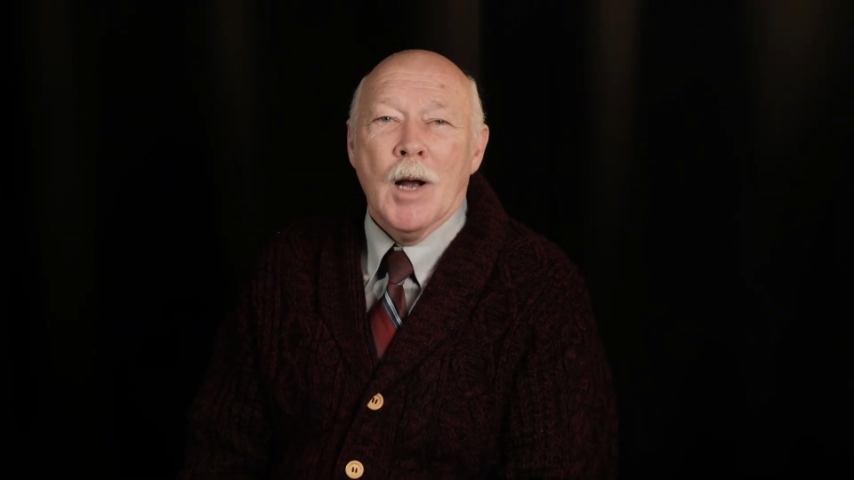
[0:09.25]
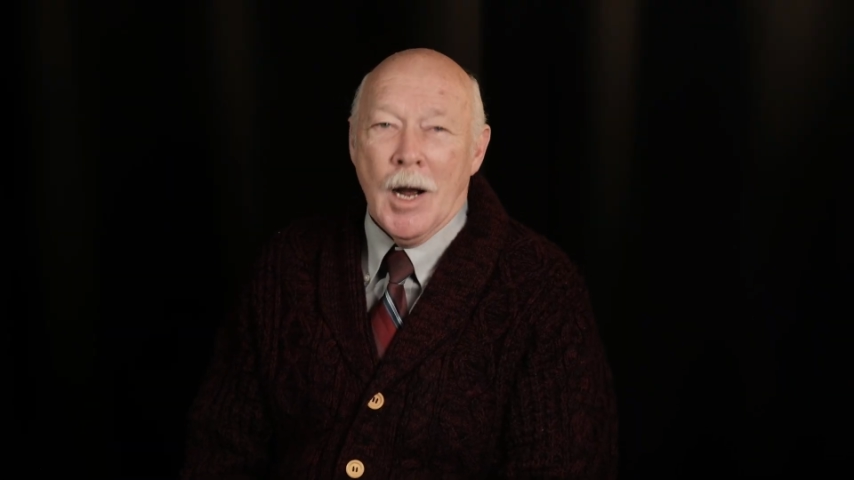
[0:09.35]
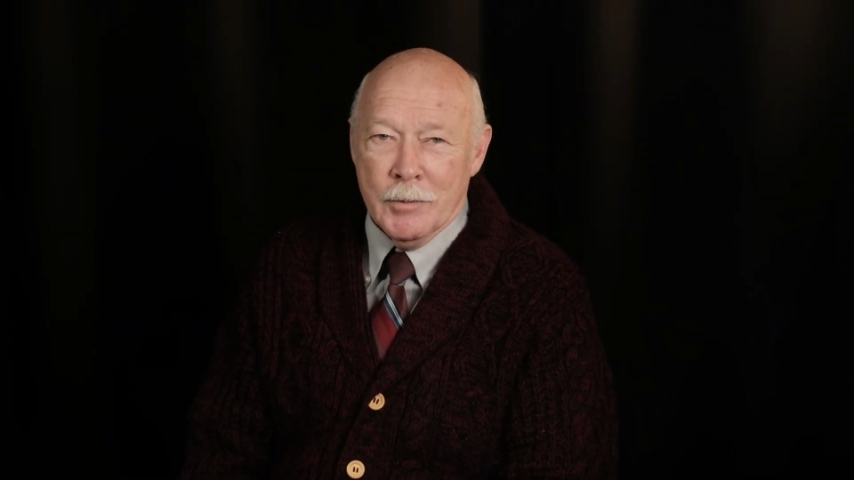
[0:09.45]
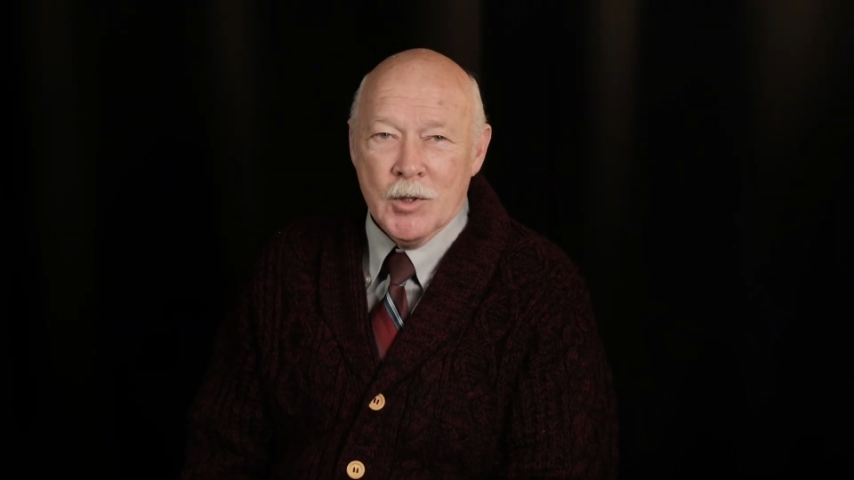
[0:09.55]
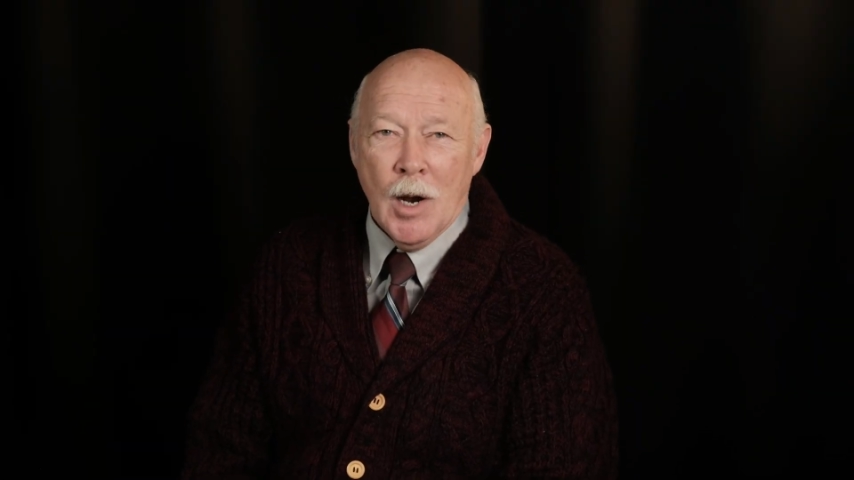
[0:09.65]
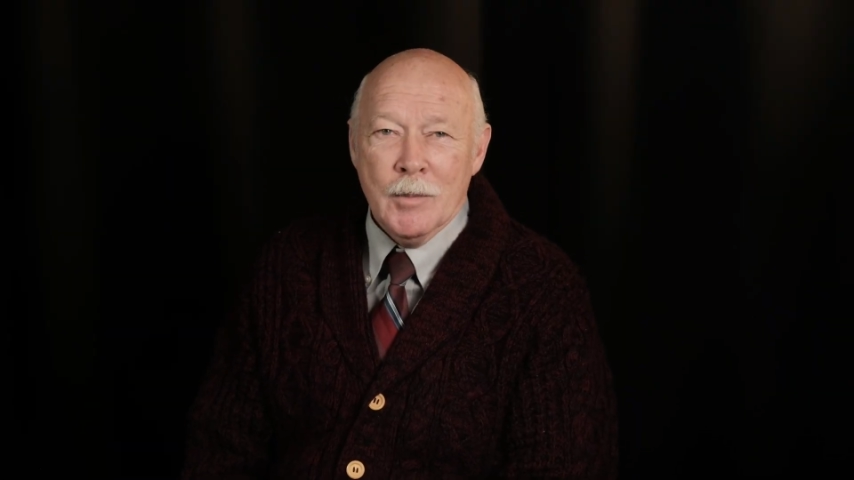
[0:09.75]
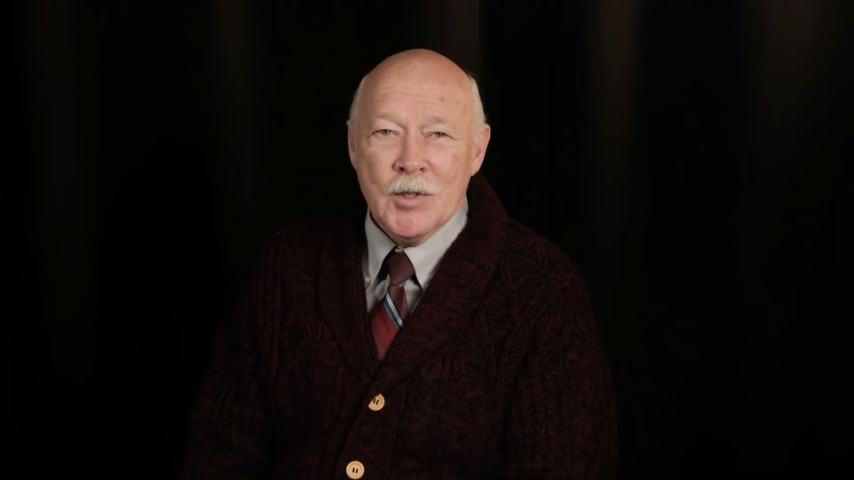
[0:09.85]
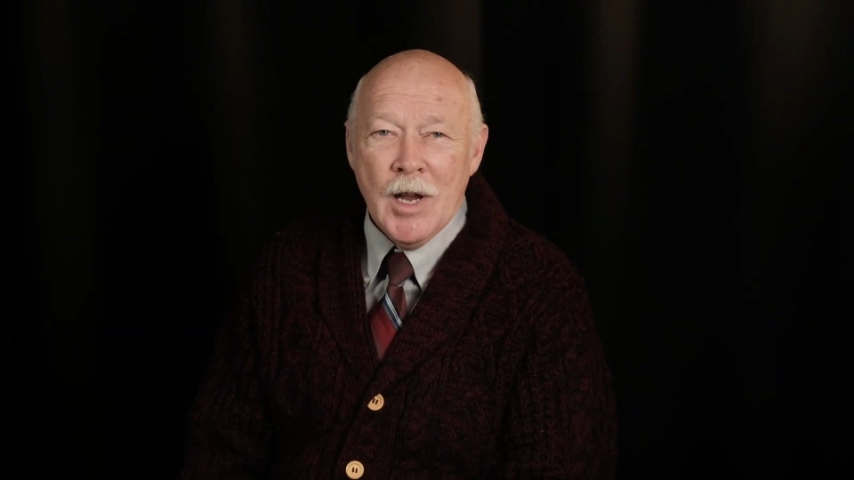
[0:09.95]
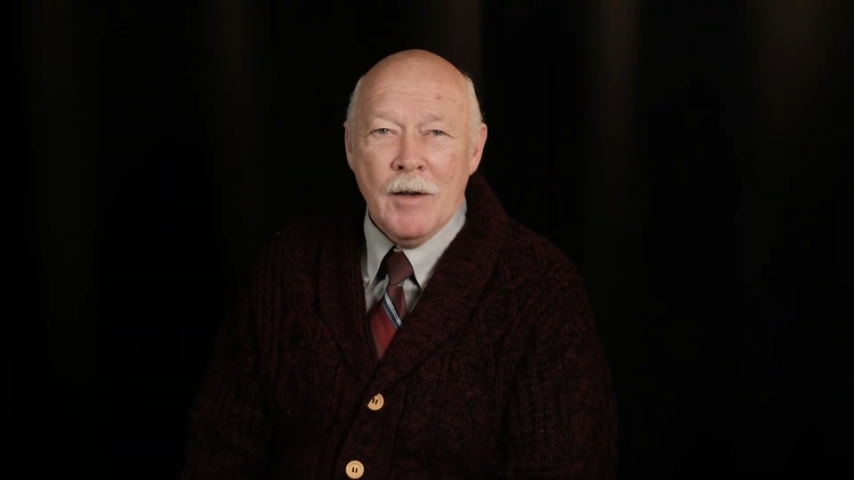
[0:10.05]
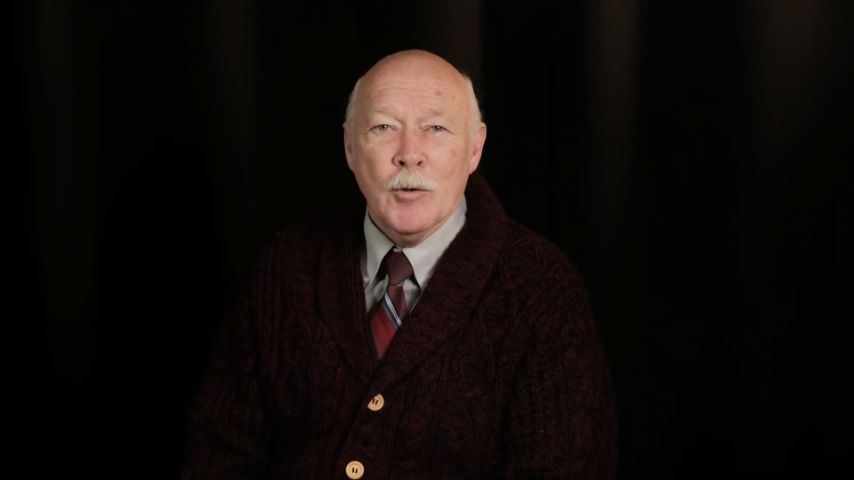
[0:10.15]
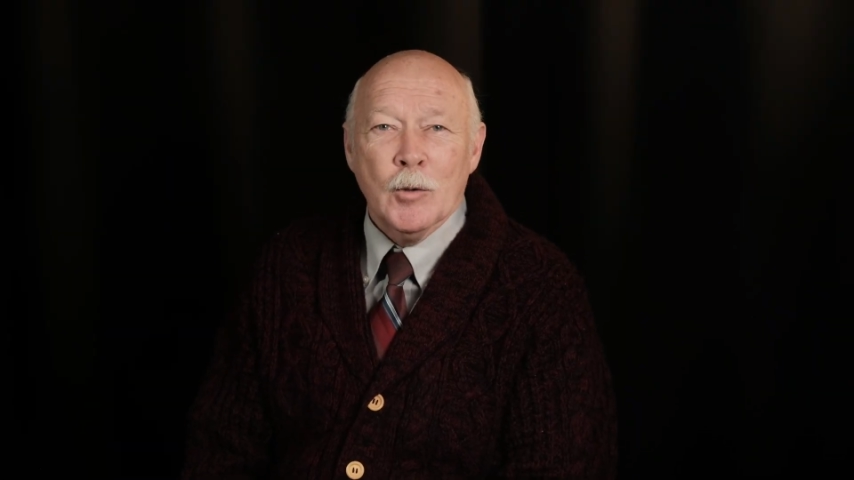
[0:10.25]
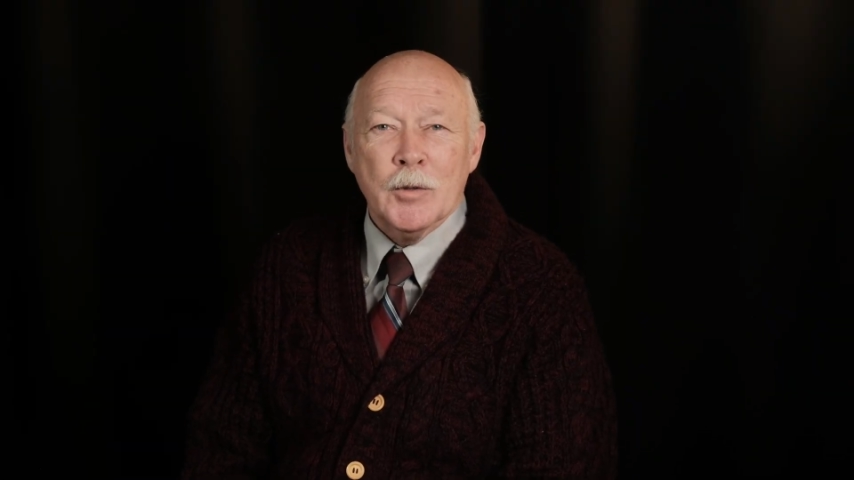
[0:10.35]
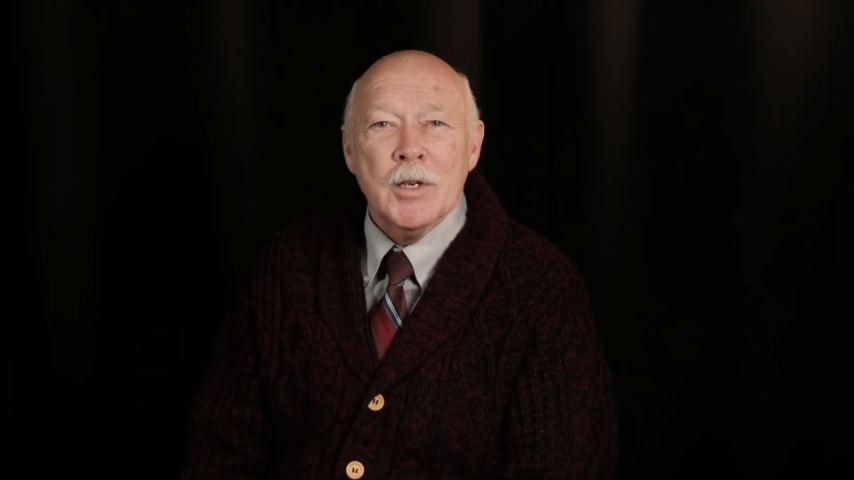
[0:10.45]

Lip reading: I'm Tom Saffold,